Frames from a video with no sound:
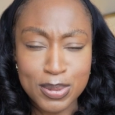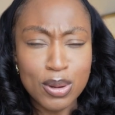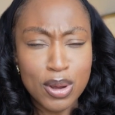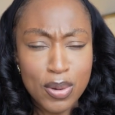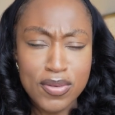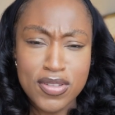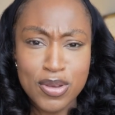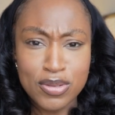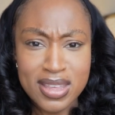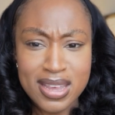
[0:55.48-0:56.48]
but I'll go over
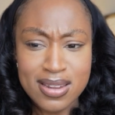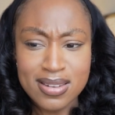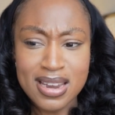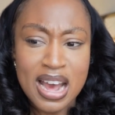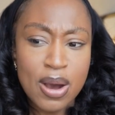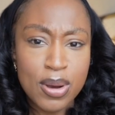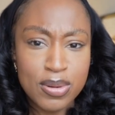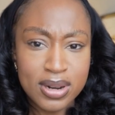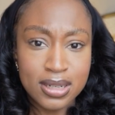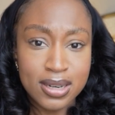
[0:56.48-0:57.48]
those at the end and how I
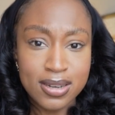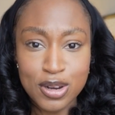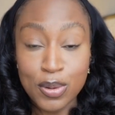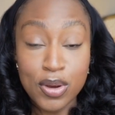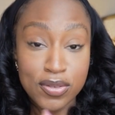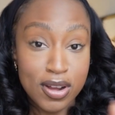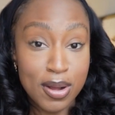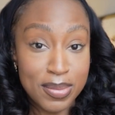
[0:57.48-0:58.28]
would actually, you know, overcome